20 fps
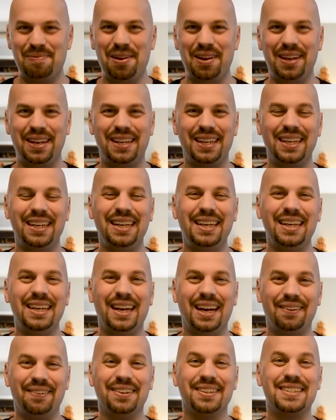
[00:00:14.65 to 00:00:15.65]
but
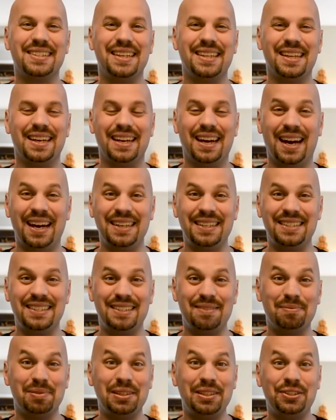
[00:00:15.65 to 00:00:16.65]
I will say that I
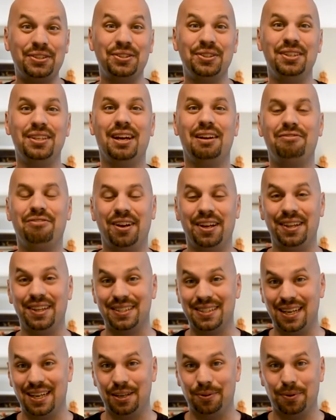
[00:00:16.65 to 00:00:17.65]
simply could not find
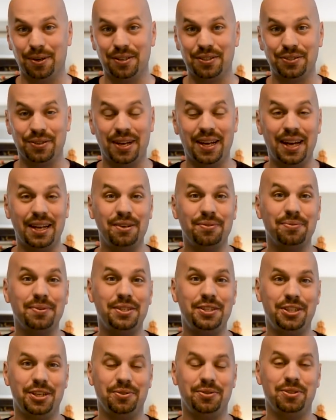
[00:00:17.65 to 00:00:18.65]
this anywhere. So I had to
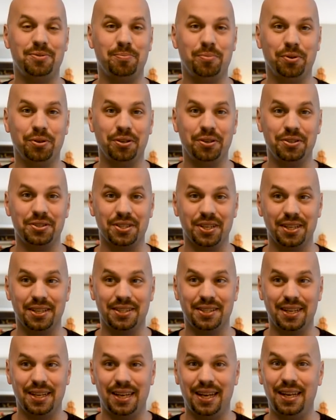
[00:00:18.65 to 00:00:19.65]
reach out to Booker's
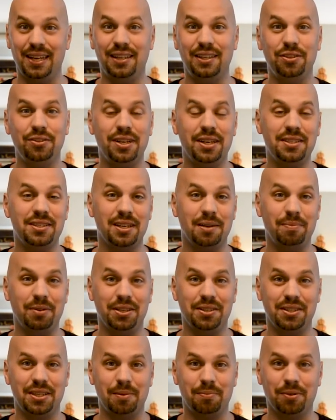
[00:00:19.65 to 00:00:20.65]
and say, hey, could you guys send
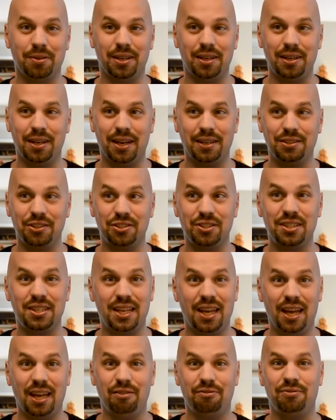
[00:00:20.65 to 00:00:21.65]
me a sample? I, I just
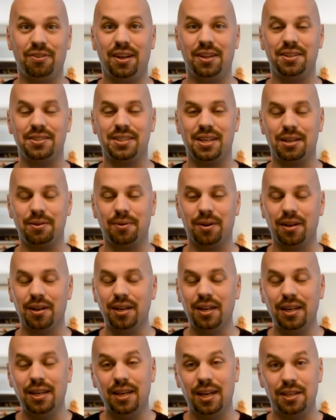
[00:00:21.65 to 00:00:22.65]
can't find this anywhere.
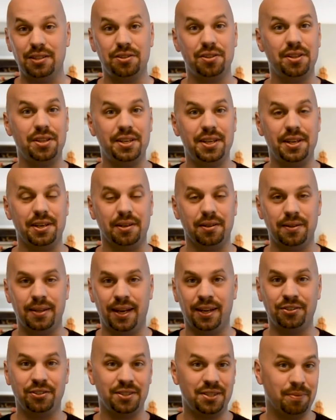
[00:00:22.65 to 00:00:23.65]
And so they did.
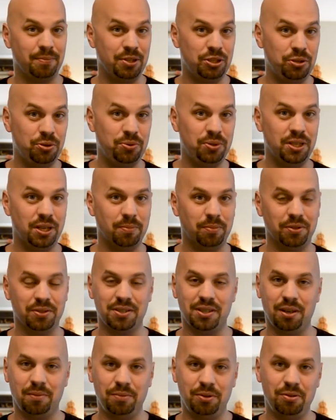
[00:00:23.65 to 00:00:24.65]
They actually sent me two
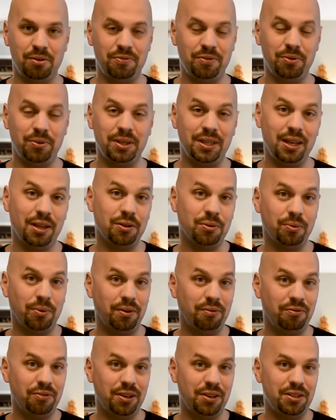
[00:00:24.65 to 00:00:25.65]
samples, and I'll be reviewing the other
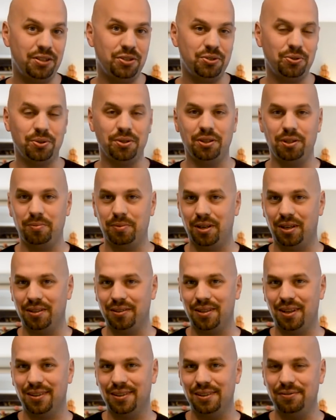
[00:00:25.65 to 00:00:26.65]
one very shortly, but
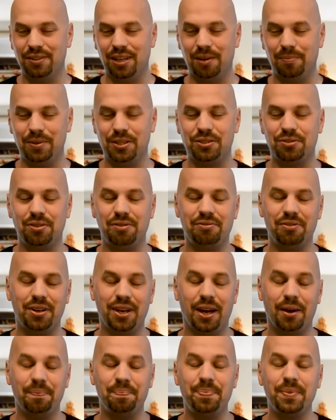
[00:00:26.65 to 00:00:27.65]
I'll, I'll leave that a mystery for
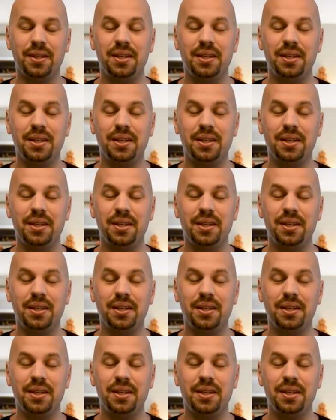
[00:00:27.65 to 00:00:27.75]
now.